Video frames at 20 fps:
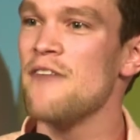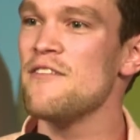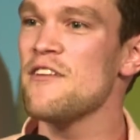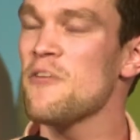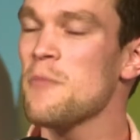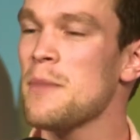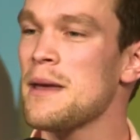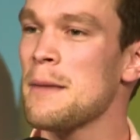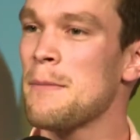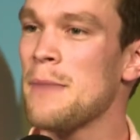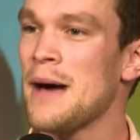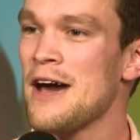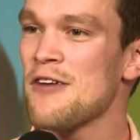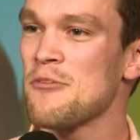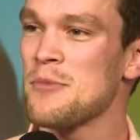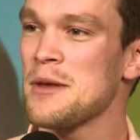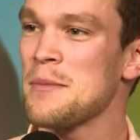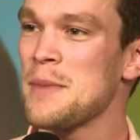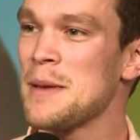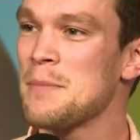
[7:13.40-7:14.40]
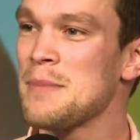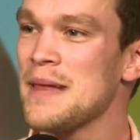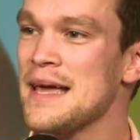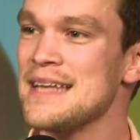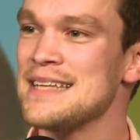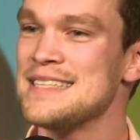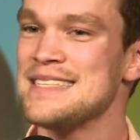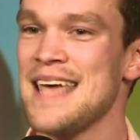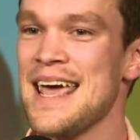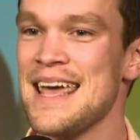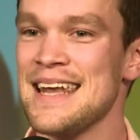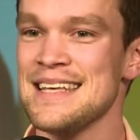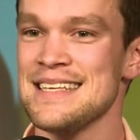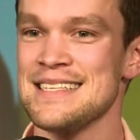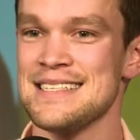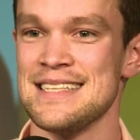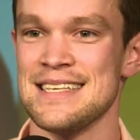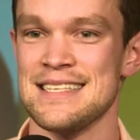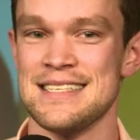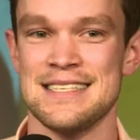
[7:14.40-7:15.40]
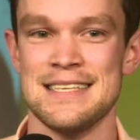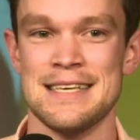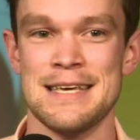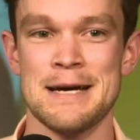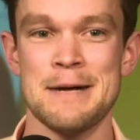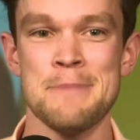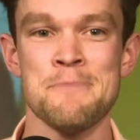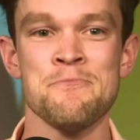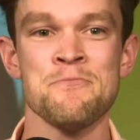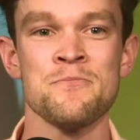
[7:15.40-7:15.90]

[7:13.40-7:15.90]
I've never been a part of, but I've been playing tennis this year